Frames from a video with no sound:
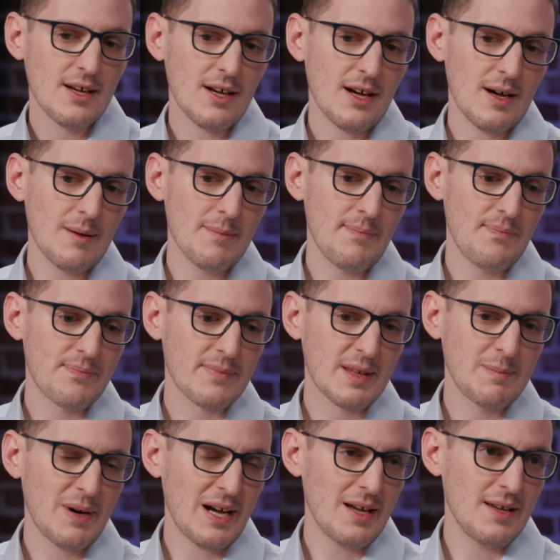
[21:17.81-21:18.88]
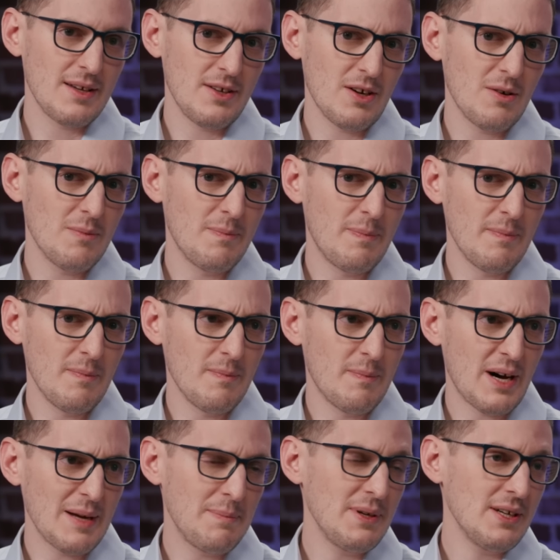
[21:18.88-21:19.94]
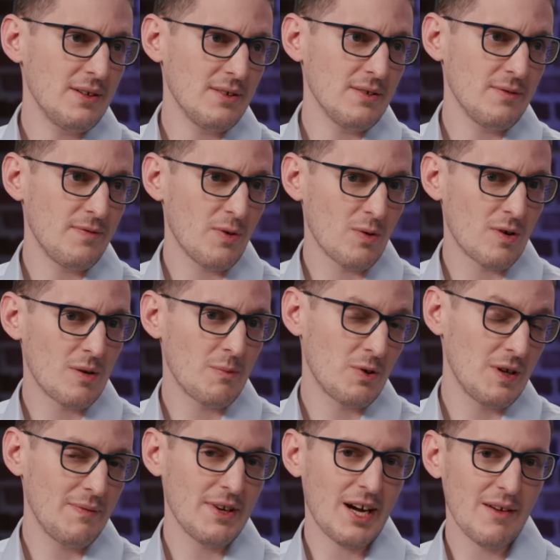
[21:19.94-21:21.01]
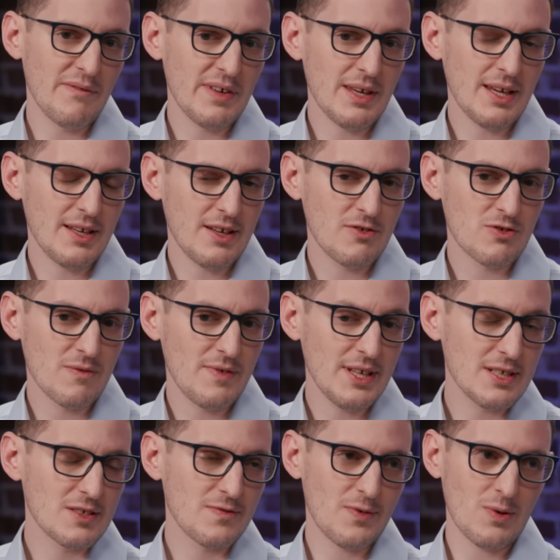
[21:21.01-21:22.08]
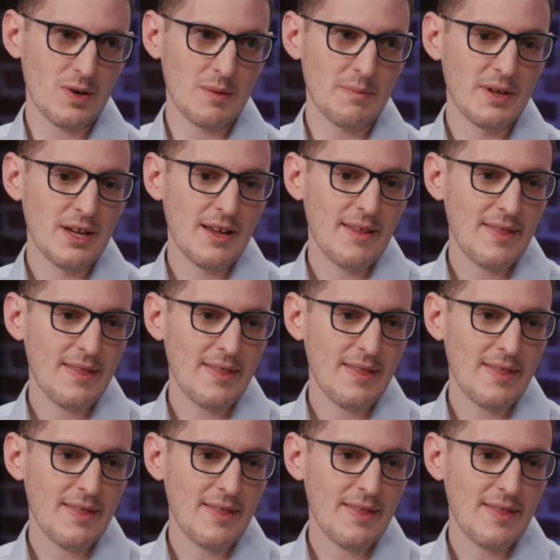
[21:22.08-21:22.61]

By pill form or even intravenous form,